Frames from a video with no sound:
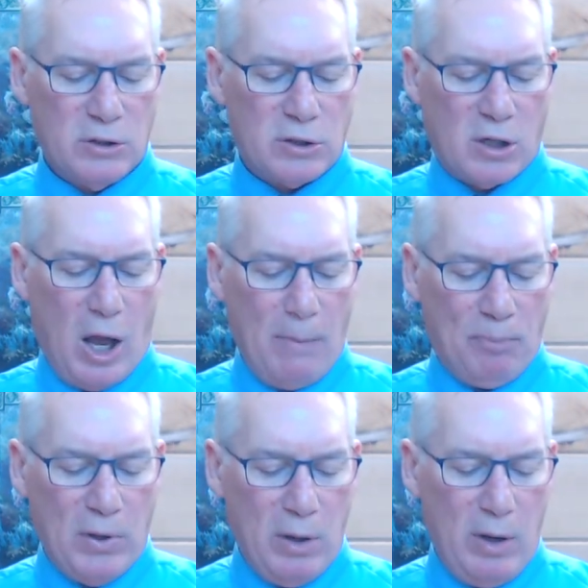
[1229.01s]

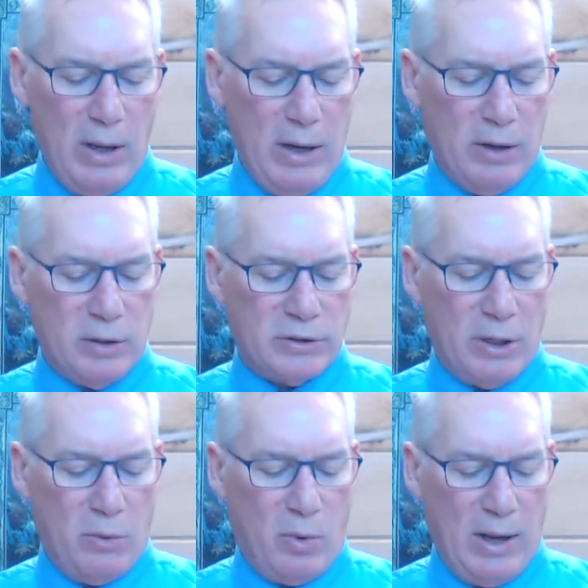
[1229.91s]
stopped their ears,
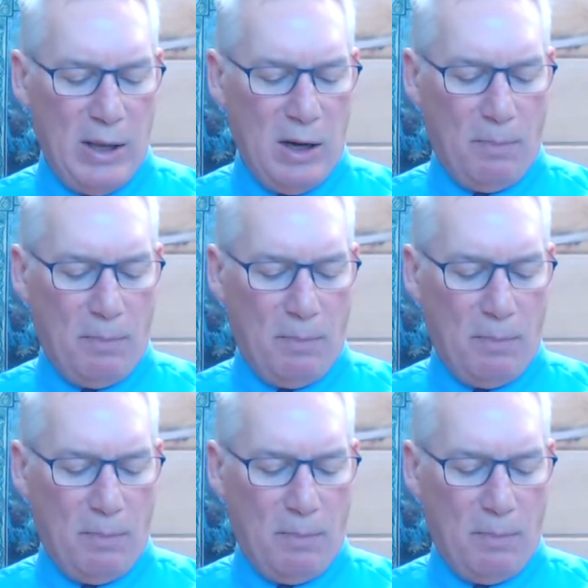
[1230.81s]
and ran